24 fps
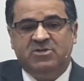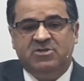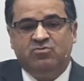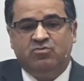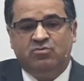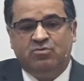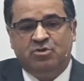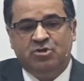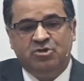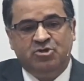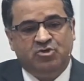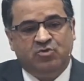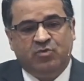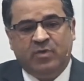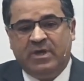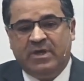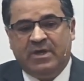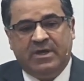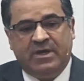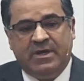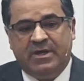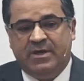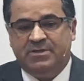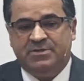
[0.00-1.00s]
And that's what the
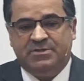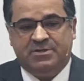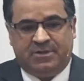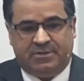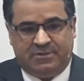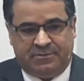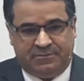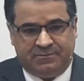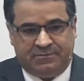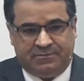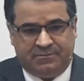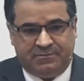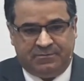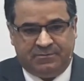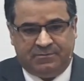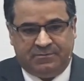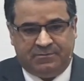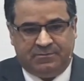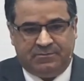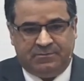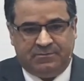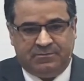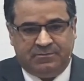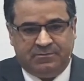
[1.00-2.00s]
Lord is doing
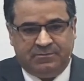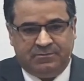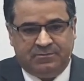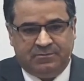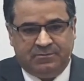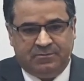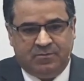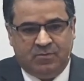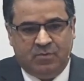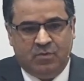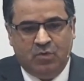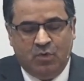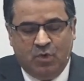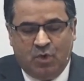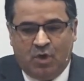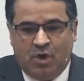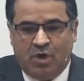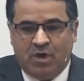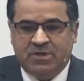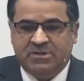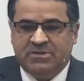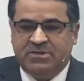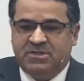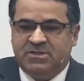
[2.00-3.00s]
today with the
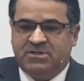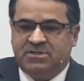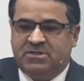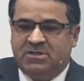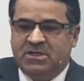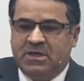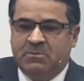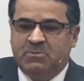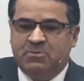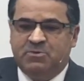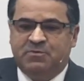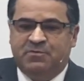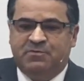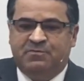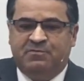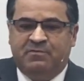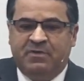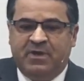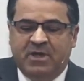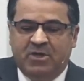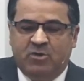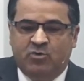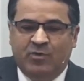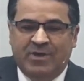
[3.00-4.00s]
church.
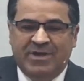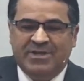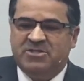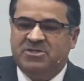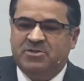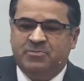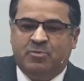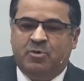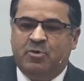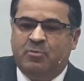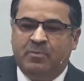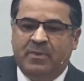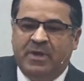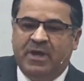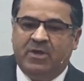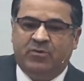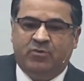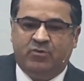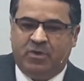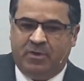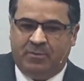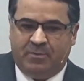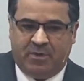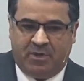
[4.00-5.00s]
We are
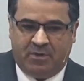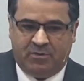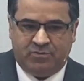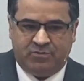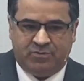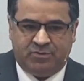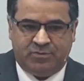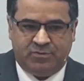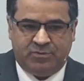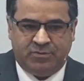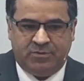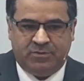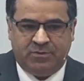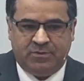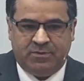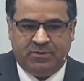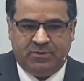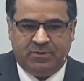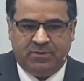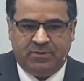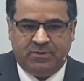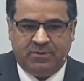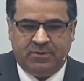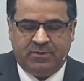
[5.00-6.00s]
going through this moment,
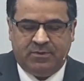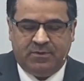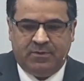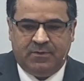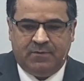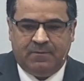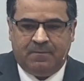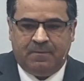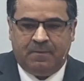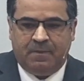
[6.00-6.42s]
my brethren.